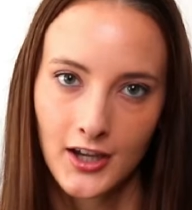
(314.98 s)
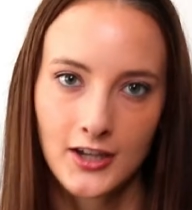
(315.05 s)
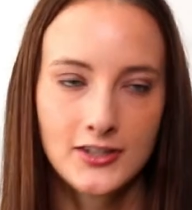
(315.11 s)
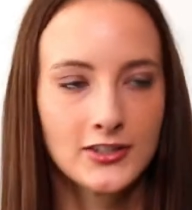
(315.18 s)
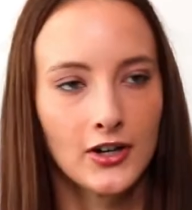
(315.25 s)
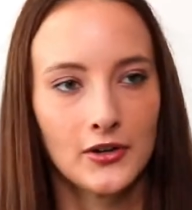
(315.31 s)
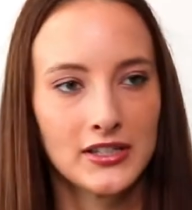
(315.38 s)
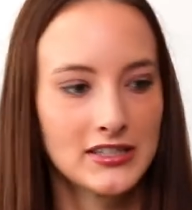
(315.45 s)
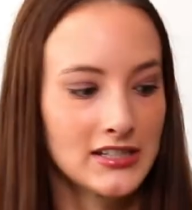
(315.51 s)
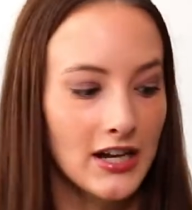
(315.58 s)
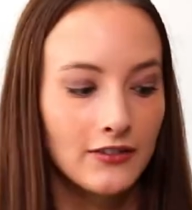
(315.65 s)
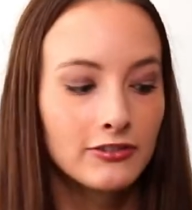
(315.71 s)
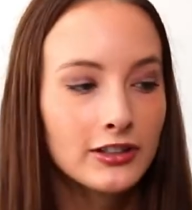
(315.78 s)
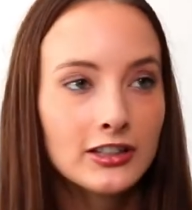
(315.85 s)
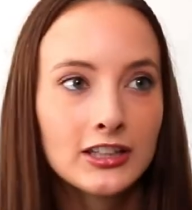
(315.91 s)
So it's
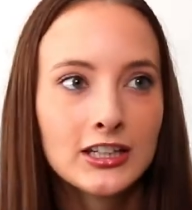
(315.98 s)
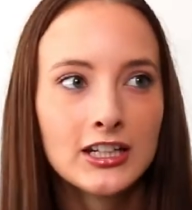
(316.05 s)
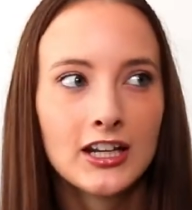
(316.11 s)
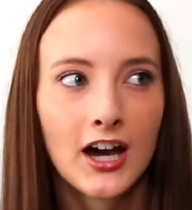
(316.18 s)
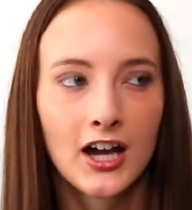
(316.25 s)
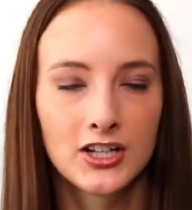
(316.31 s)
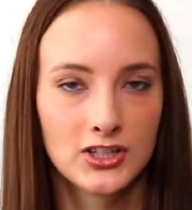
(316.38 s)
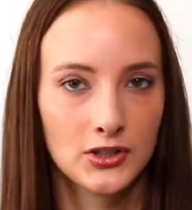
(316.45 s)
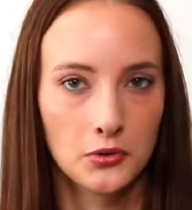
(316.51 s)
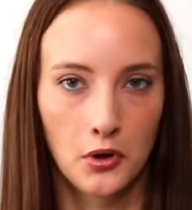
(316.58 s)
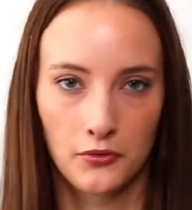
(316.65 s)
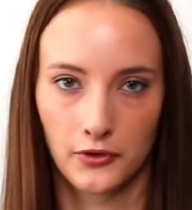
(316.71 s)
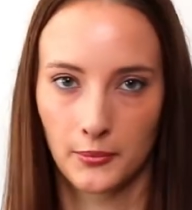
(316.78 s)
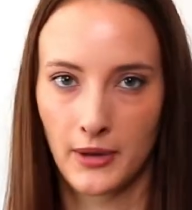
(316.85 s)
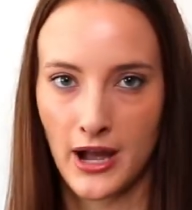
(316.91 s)
definitely not too
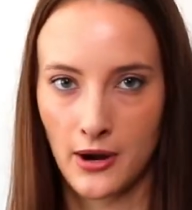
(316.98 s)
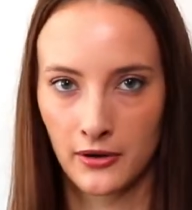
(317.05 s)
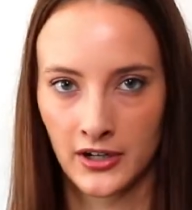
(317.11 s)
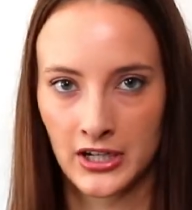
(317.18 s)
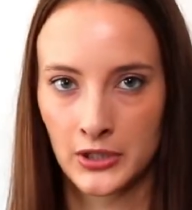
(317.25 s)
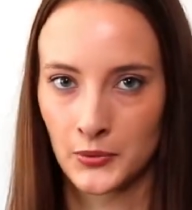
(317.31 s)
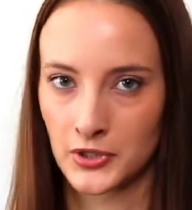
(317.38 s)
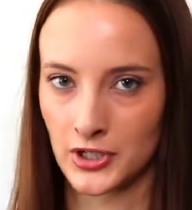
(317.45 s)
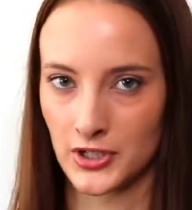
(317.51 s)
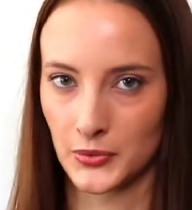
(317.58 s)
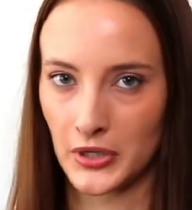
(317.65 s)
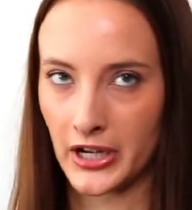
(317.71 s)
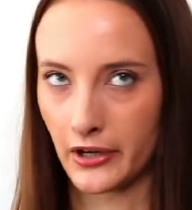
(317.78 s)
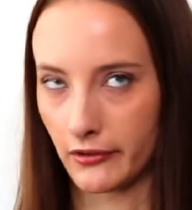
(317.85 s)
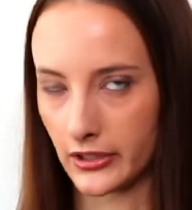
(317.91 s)
overpowering, which is
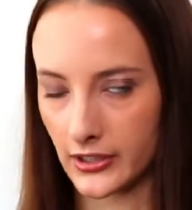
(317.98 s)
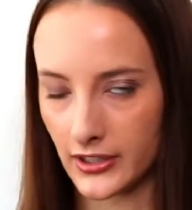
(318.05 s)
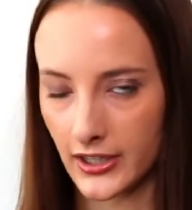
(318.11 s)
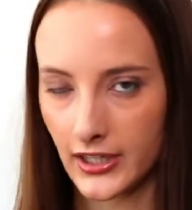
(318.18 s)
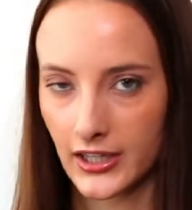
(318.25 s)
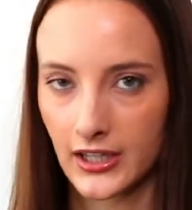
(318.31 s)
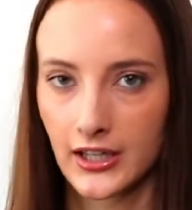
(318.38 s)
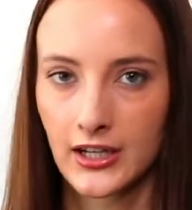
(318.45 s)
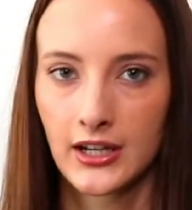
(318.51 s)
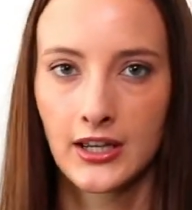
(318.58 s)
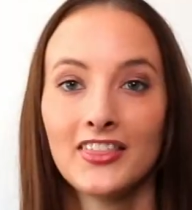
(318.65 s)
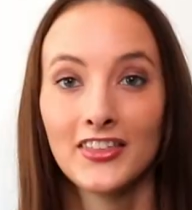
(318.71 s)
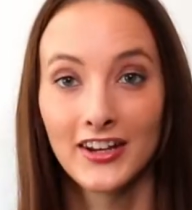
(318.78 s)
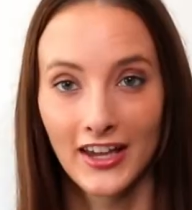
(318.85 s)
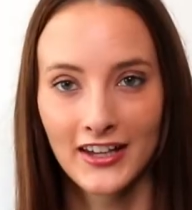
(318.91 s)
why I really like it.
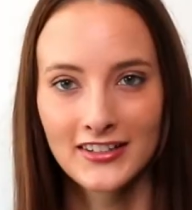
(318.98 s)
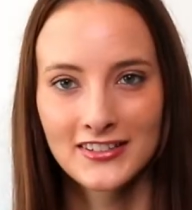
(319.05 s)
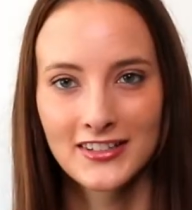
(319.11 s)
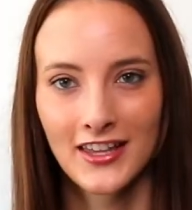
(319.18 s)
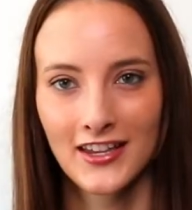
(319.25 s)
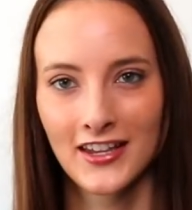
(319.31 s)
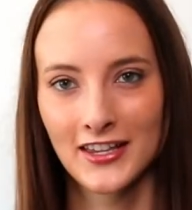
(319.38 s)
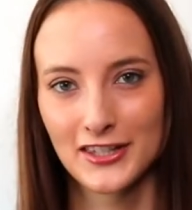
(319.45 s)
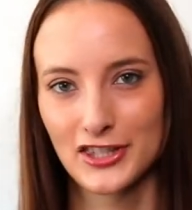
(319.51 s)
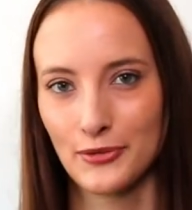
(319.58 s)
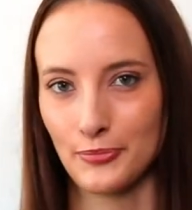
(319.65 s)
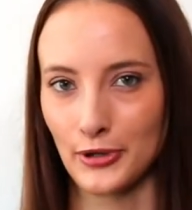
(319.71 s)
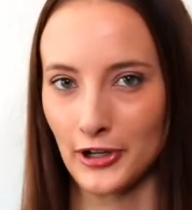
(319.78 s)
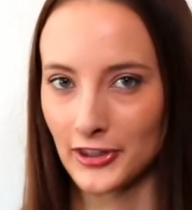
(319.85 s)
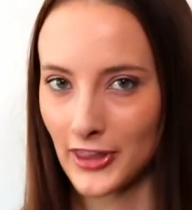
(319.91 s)
The next thing is the
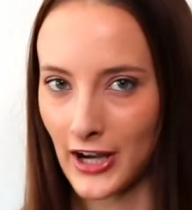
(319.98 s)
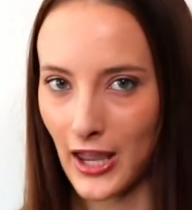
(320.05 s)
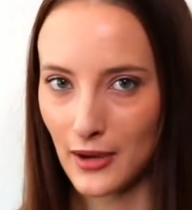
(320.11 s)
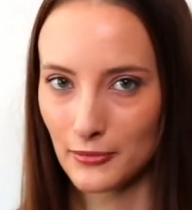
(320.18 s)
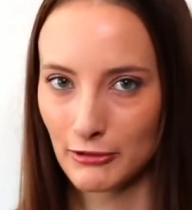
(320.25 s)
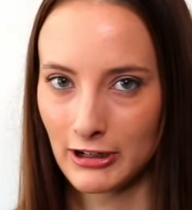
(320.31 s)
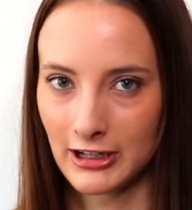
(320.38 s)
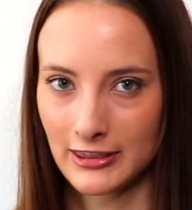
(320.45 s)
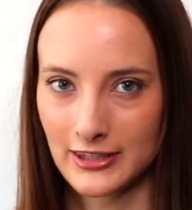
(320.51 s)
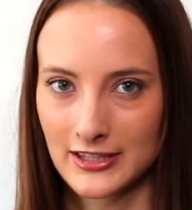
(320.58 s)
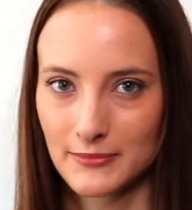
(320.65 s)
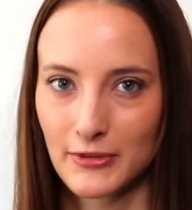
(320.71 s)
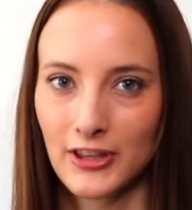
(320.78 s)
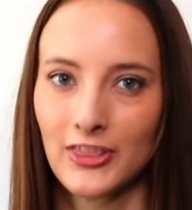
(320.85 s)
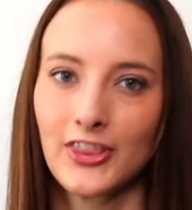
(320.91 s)
book that I am reading
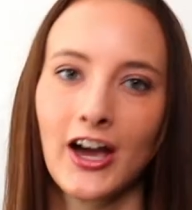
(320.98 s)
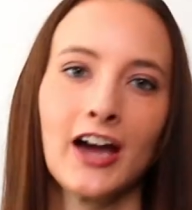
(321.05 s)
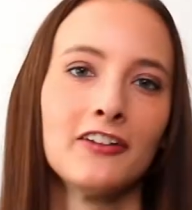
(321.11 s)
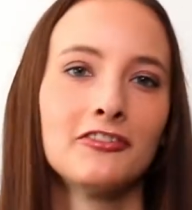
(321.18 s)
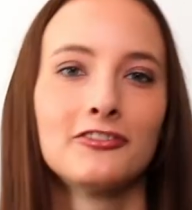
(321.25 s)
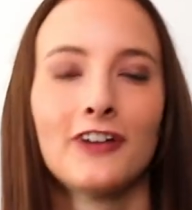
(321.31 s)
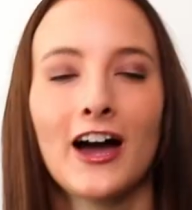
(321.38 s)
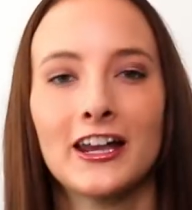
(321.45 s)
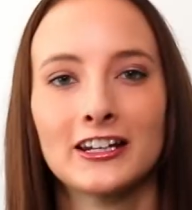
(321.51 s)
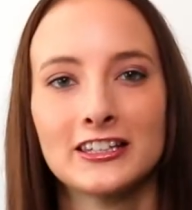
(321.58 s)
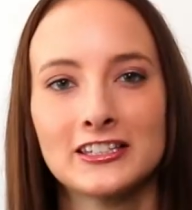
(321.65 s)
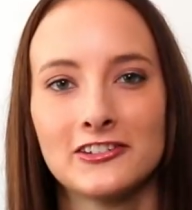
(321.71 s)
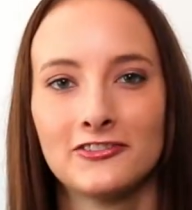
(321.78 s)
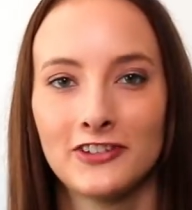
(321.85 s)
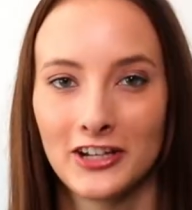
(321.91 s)
this month. I
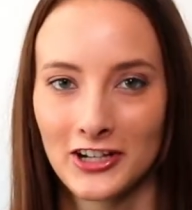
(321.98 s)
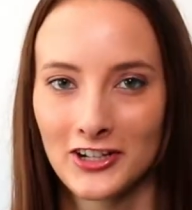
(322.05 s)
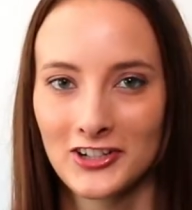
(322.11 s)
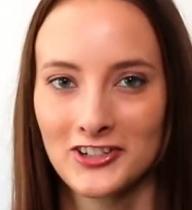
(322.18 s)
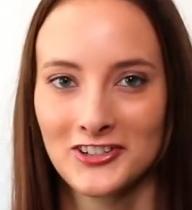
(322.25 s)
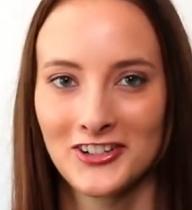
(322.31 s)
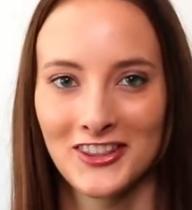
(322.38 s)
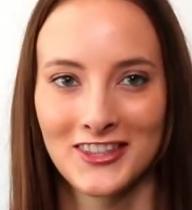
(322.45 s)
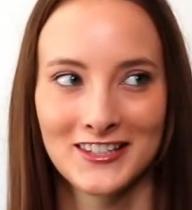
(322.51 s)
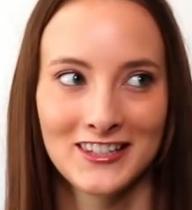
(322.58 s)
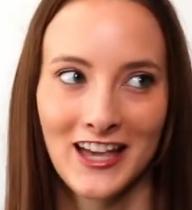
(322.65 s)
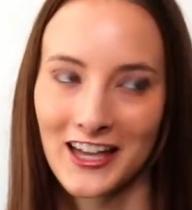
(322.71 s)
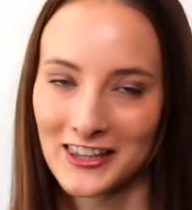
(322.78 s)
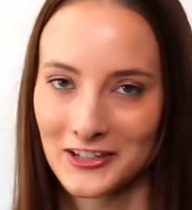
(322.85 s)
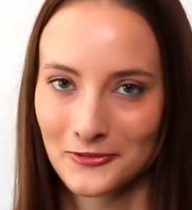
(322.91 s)
finally finished the
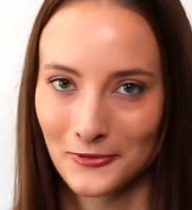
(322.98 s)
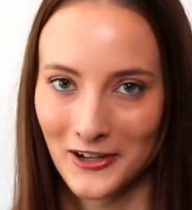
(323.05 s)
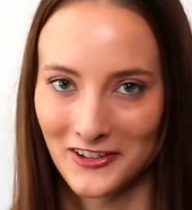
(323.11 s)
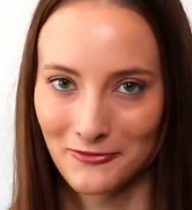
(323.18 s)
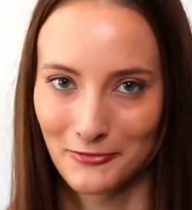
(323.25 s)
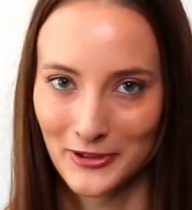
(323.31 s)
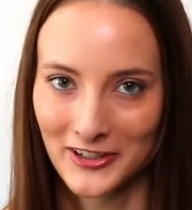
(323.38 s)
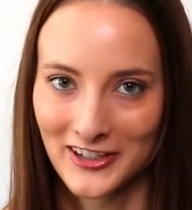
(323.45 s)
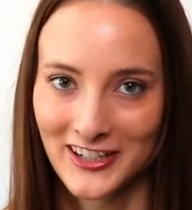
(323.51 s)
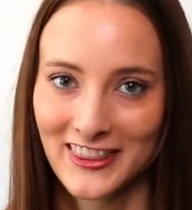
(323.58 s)
Silent Wife book